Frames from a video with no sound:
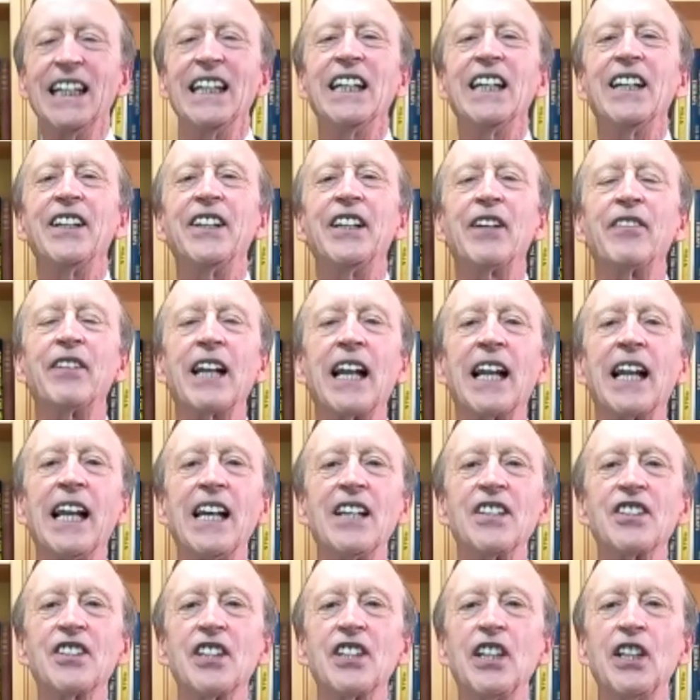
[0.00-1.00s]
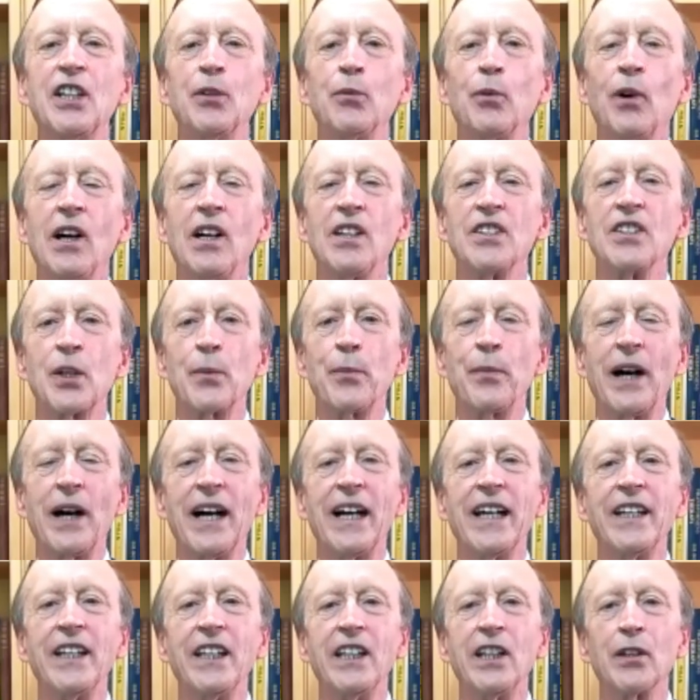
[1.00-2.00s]
nevertheless, he was a
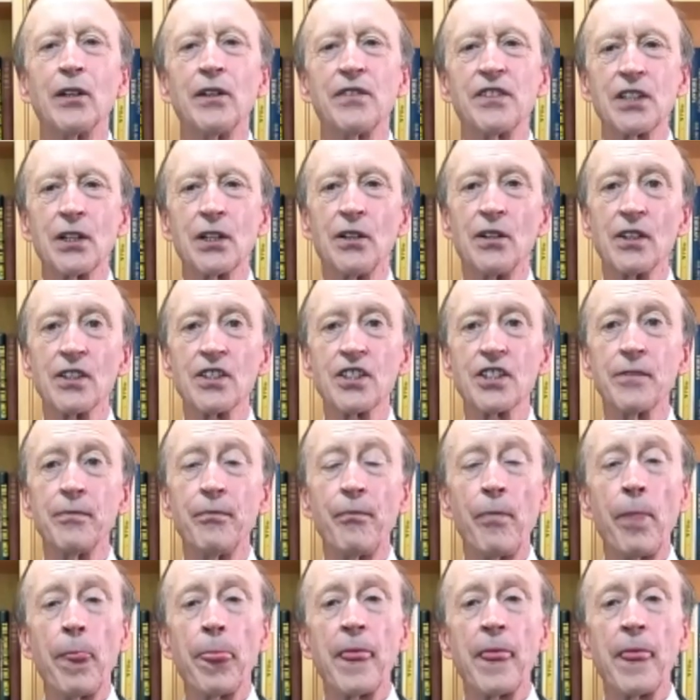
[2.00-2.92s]
pioneer of sorts.